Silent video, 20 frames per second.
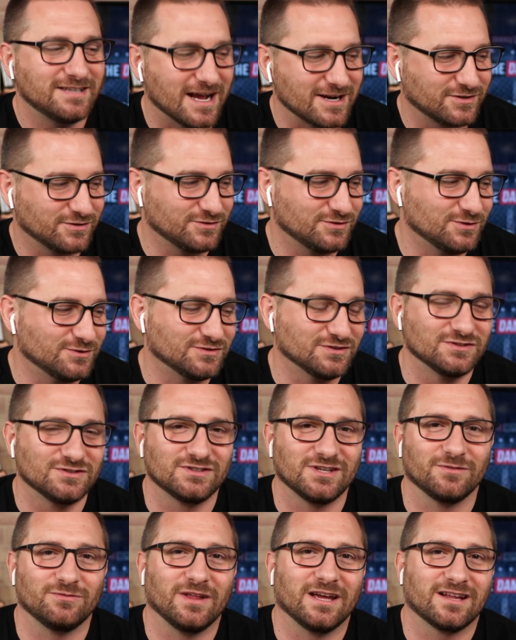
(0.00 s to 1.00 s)
Dr. Seuss and
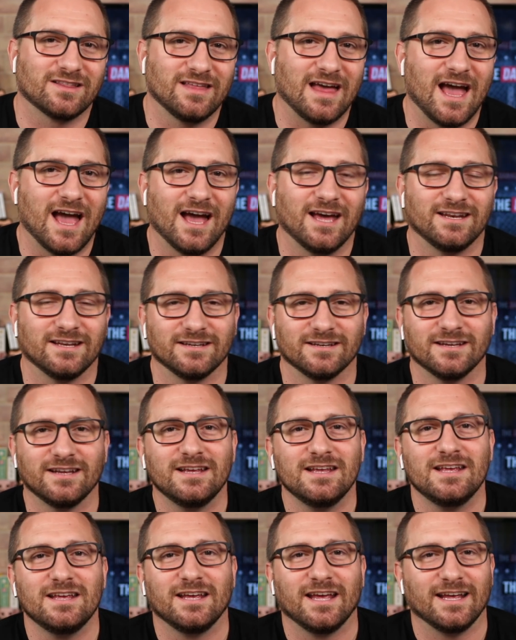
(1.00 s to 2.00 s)
stuff like that, and
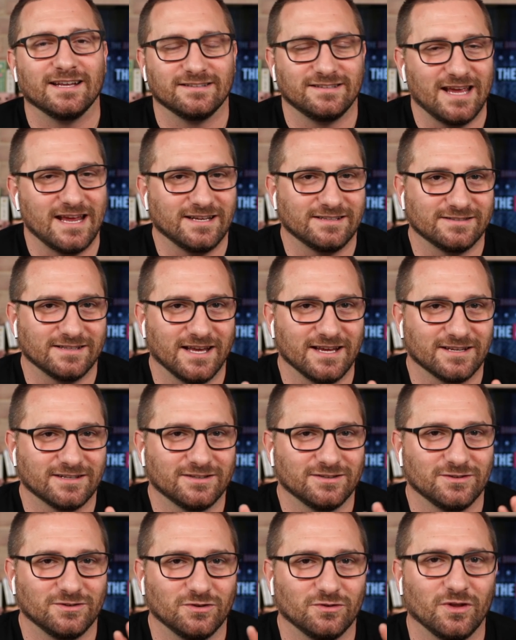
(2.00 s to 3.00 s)
it takes
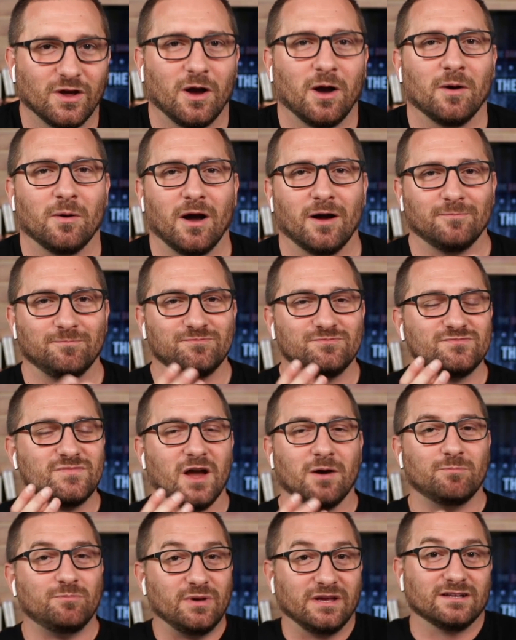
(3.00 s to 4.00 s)
like a, a,
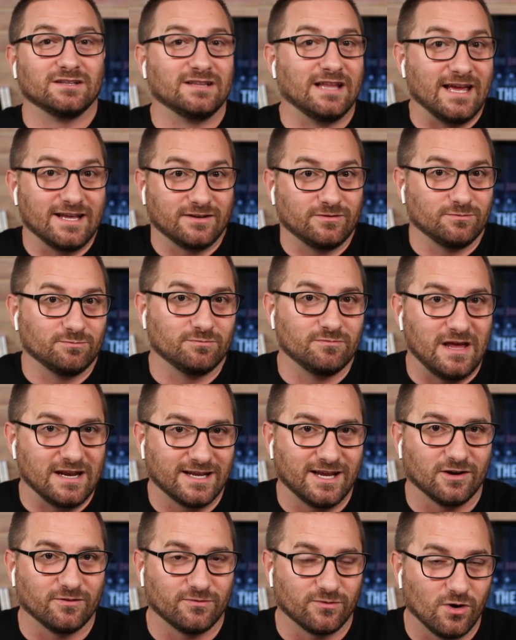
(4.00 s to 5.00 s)
a, bill like
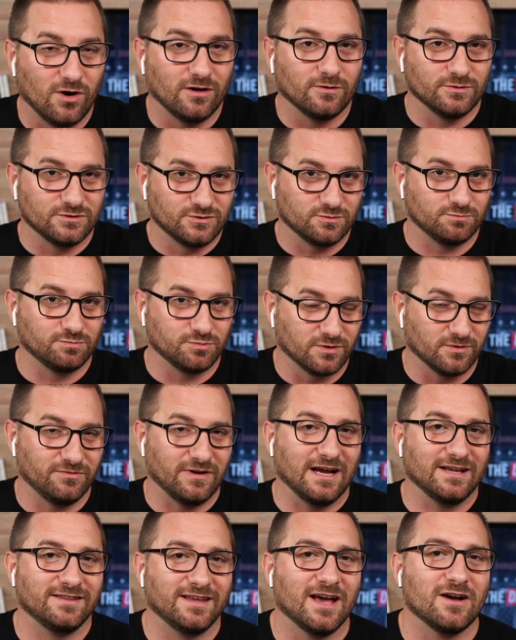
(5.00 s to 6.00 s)
Medicare for All, which would
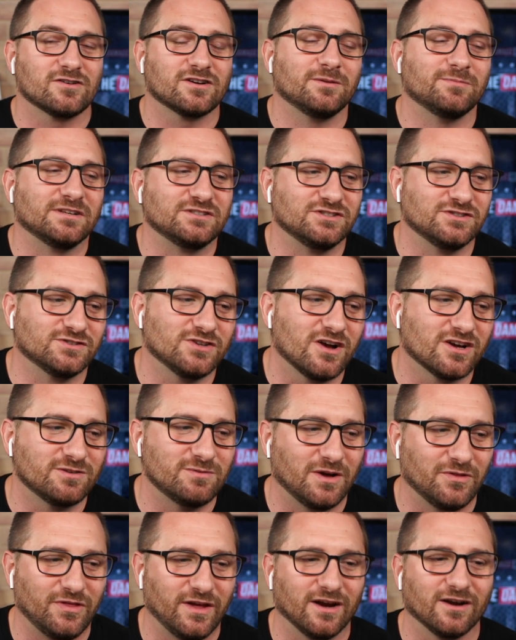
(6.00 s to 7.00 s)
provide the outcome that she's talking
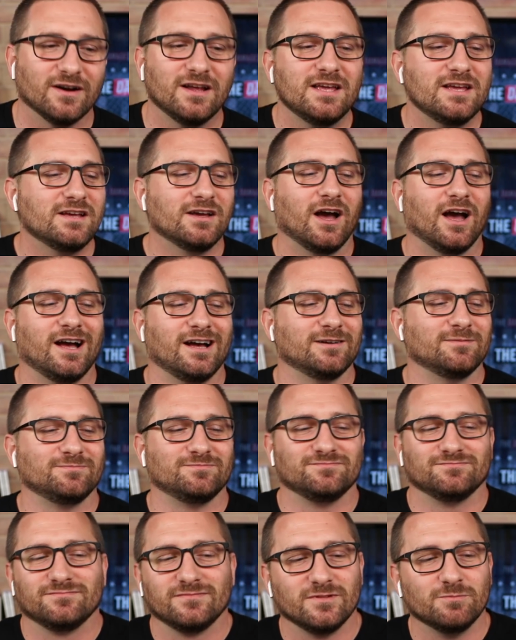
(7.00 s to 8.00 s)
about there.
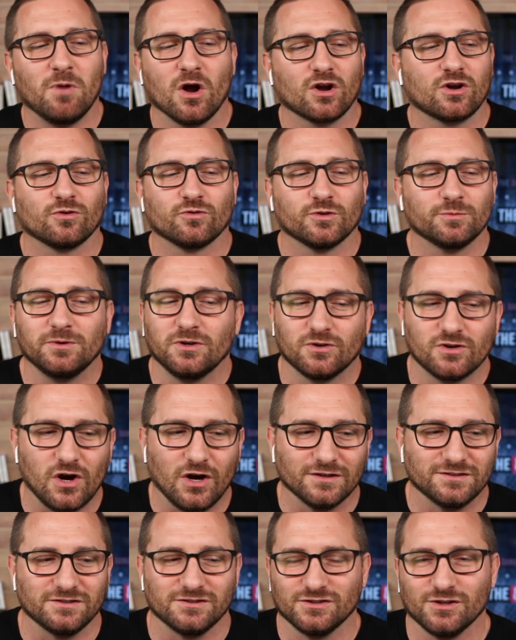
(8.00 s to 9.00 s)
Um, Marco Rubio
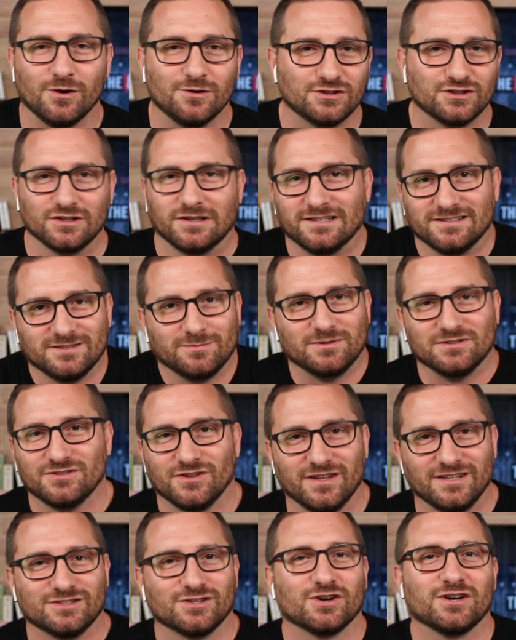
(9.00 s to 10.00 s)
calls it socialism, and
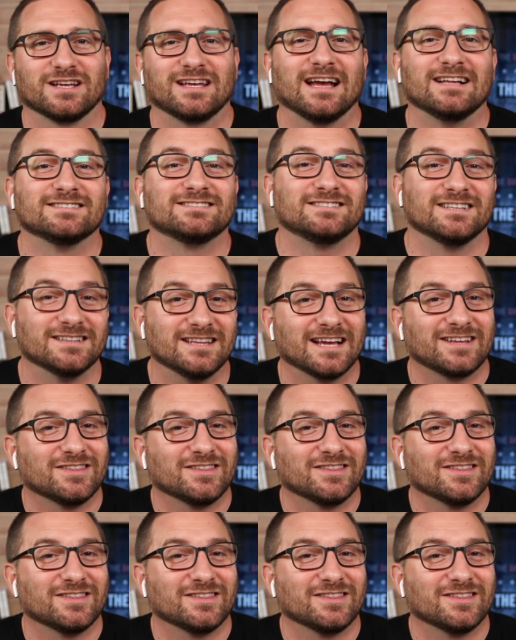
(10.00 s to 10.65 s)
so they turn against it.